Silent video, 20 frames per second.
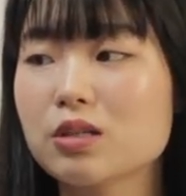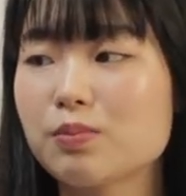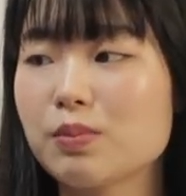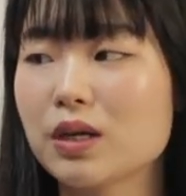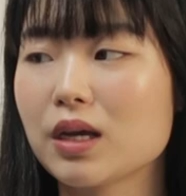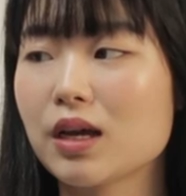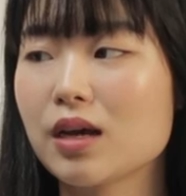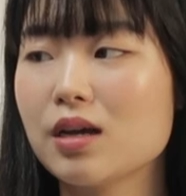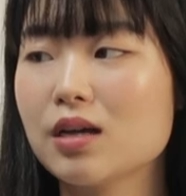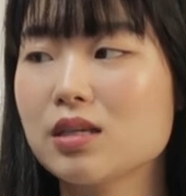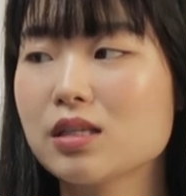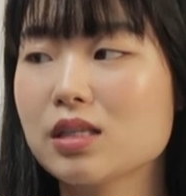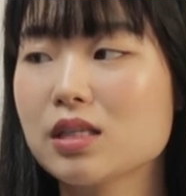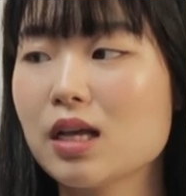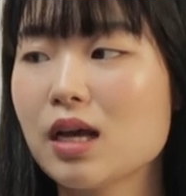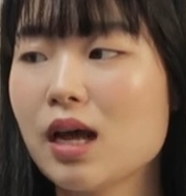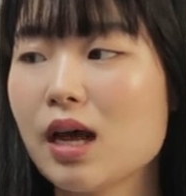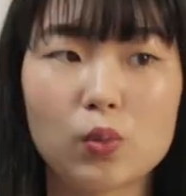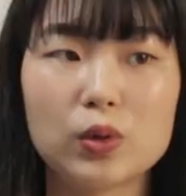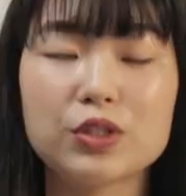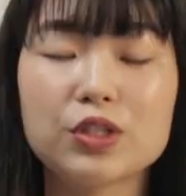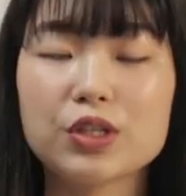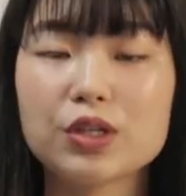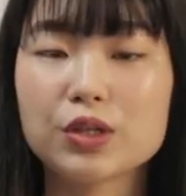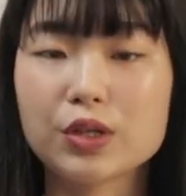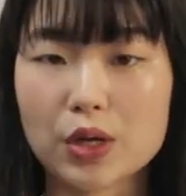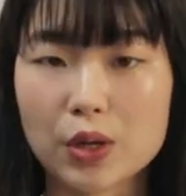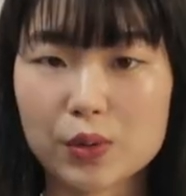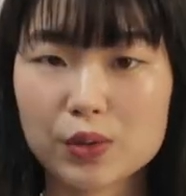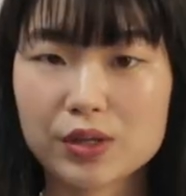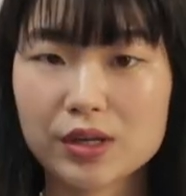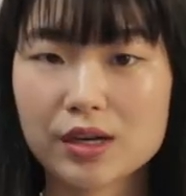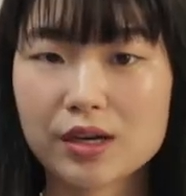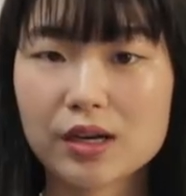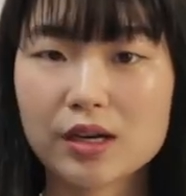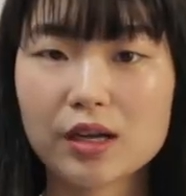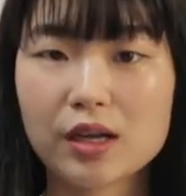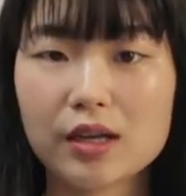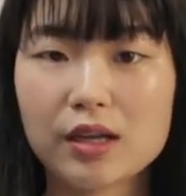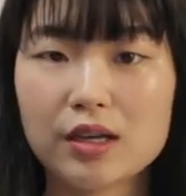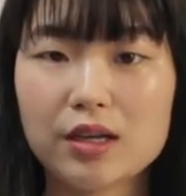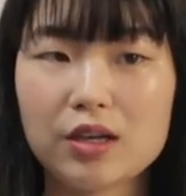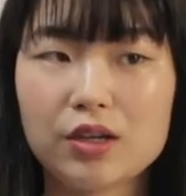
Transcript: because once you go there,